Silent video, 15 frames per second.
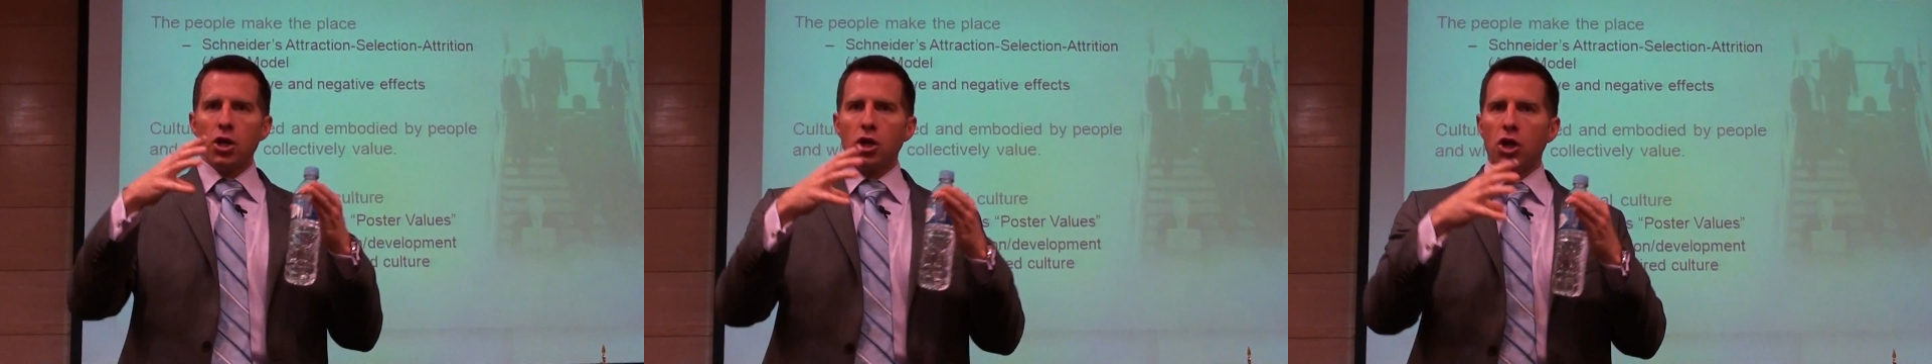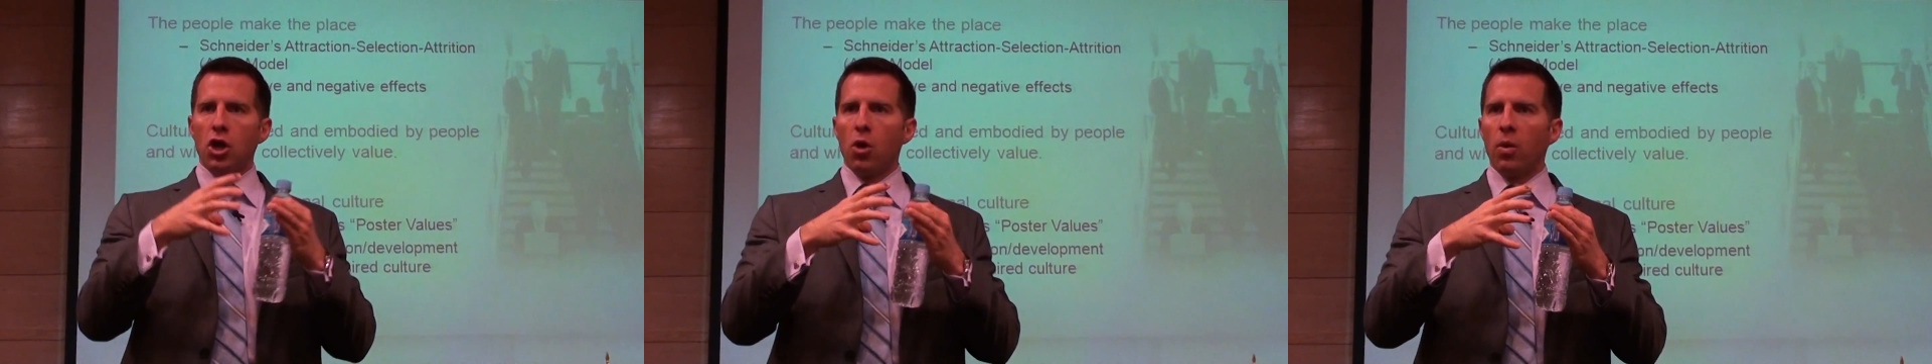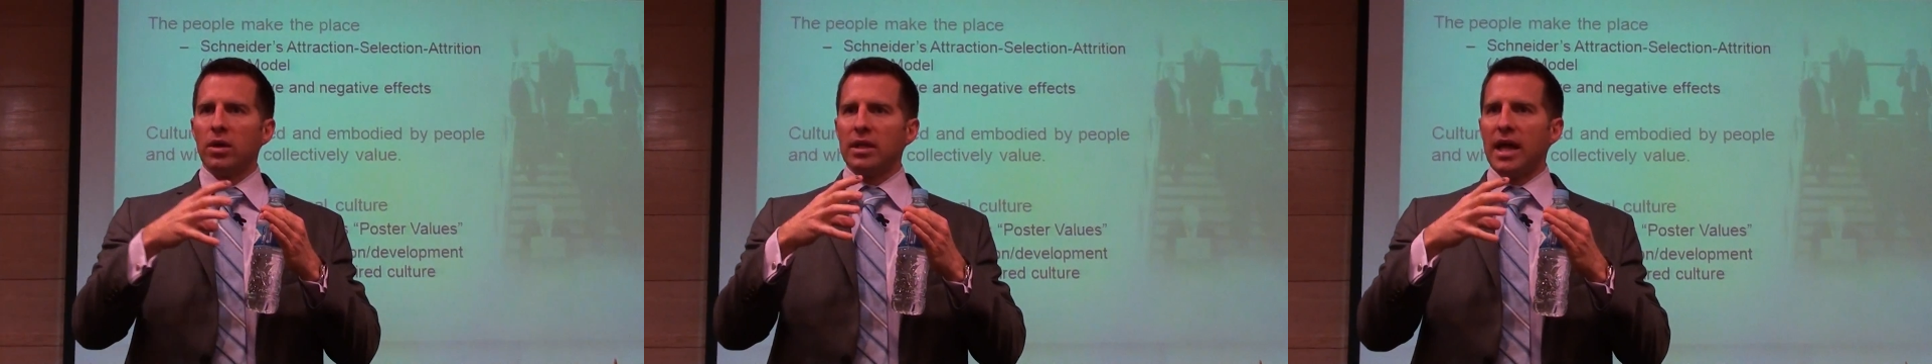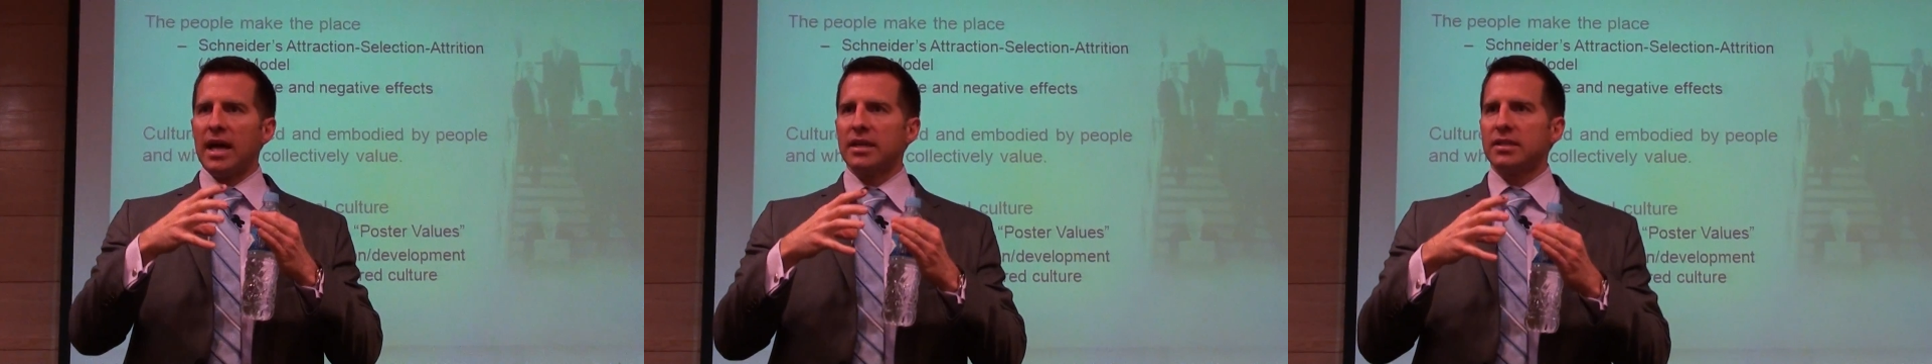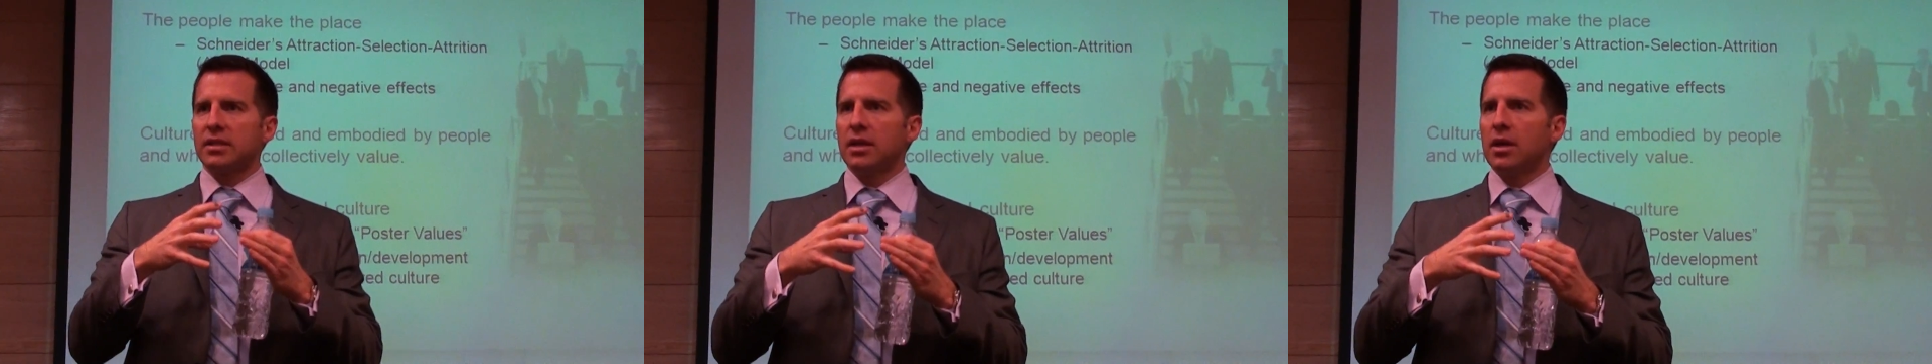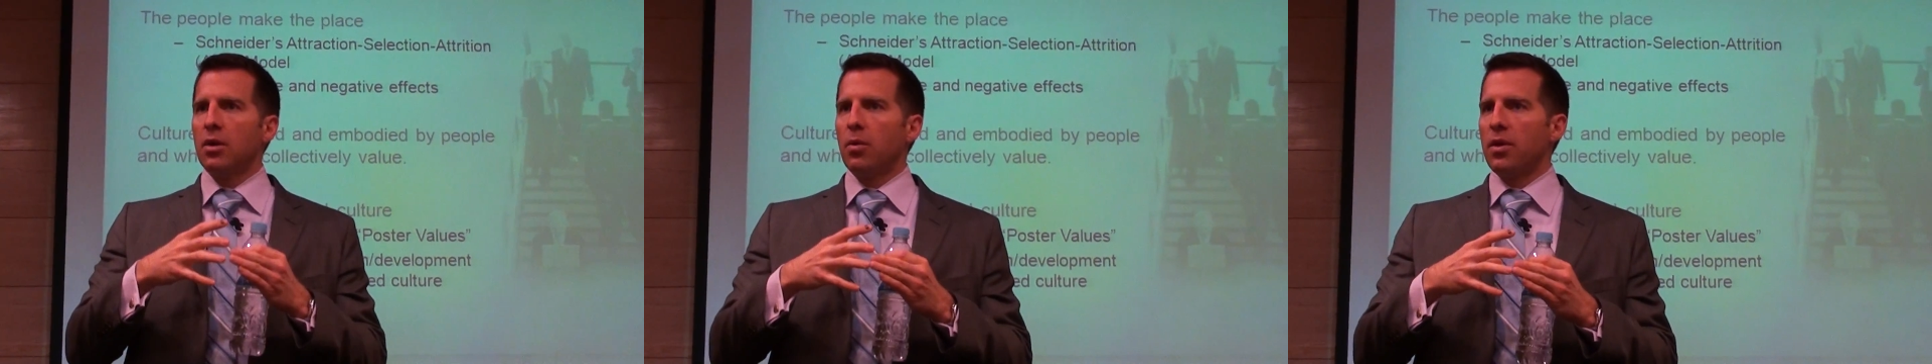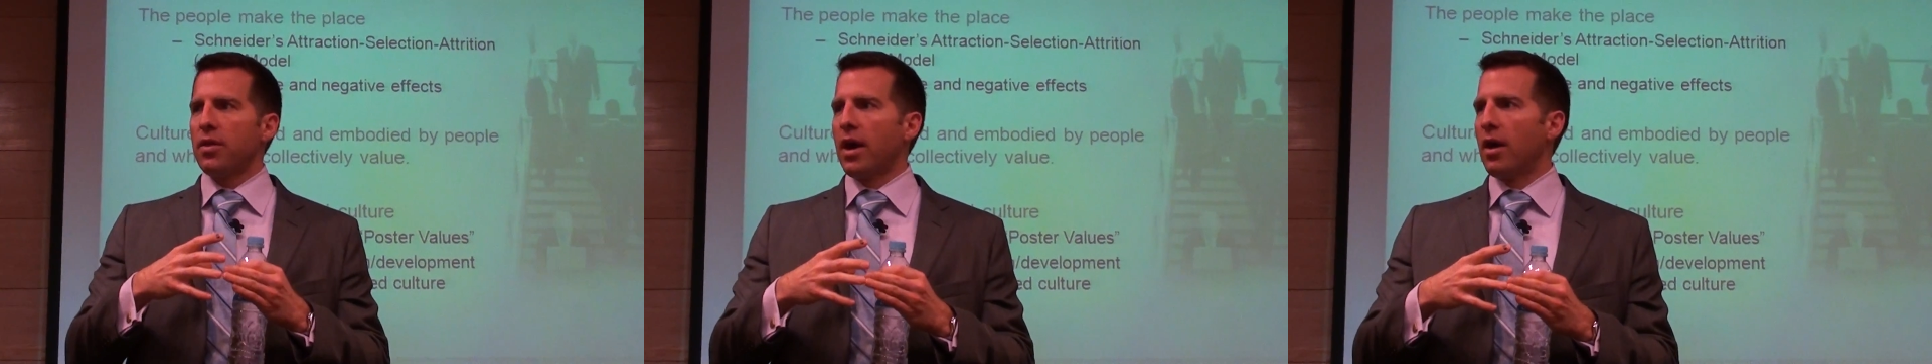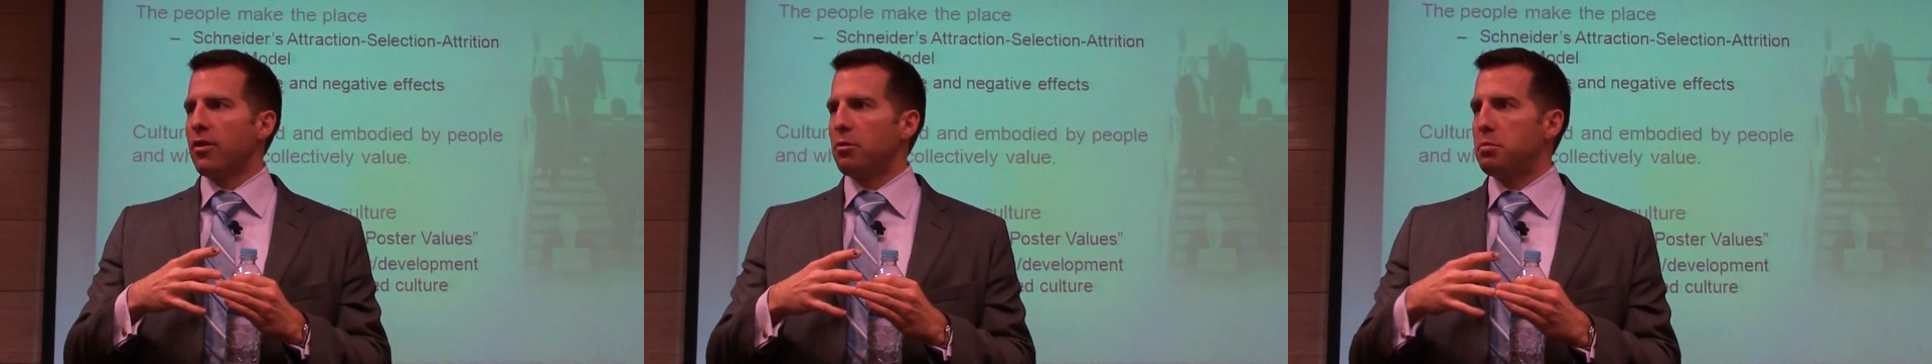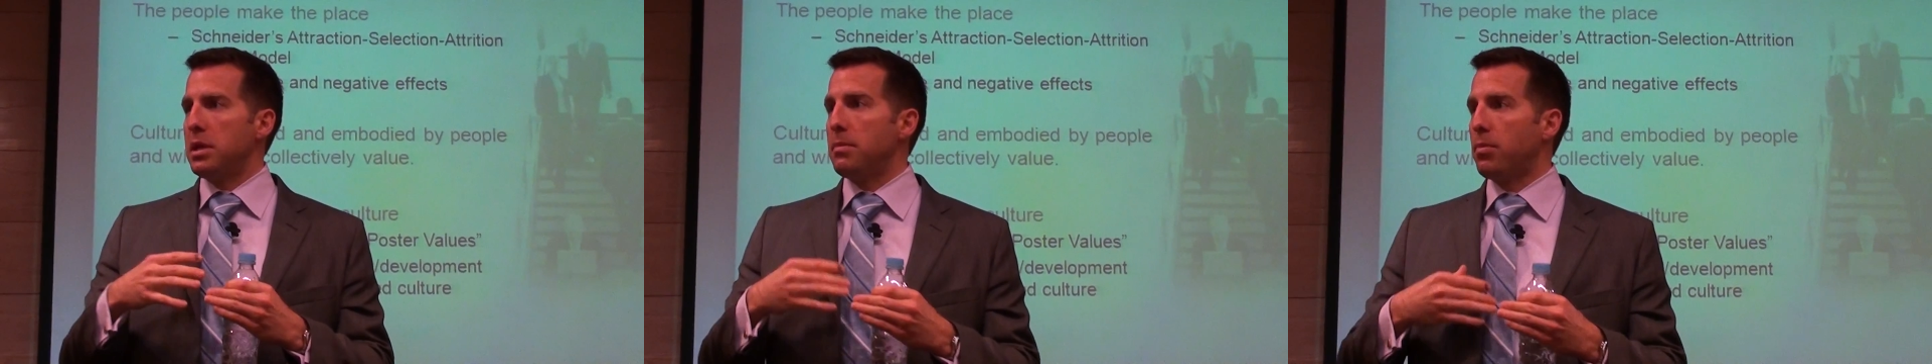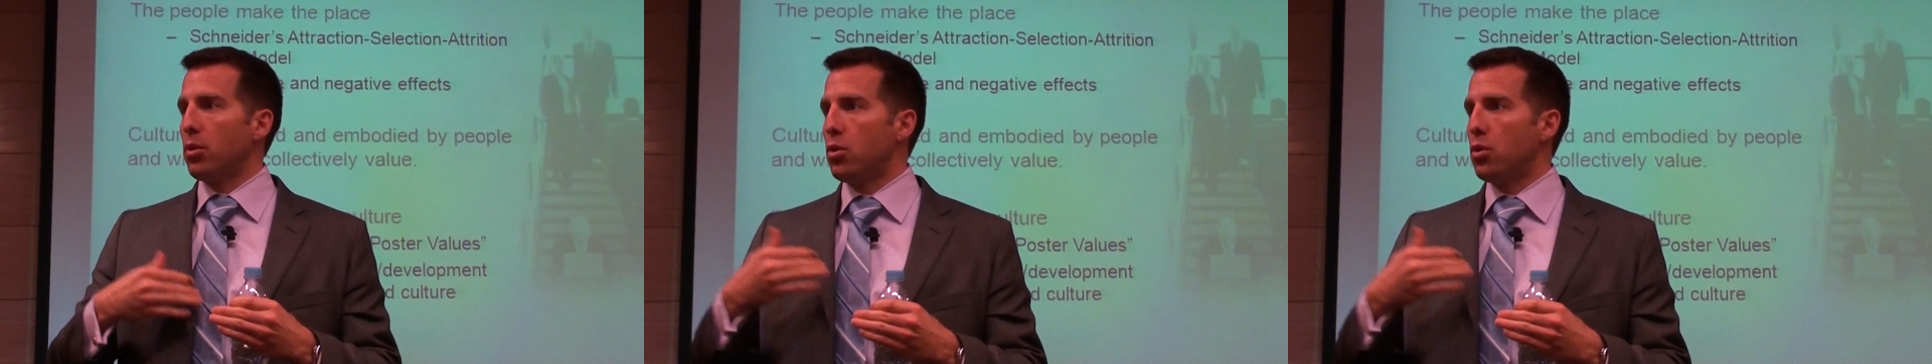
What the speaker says: coalesce with other people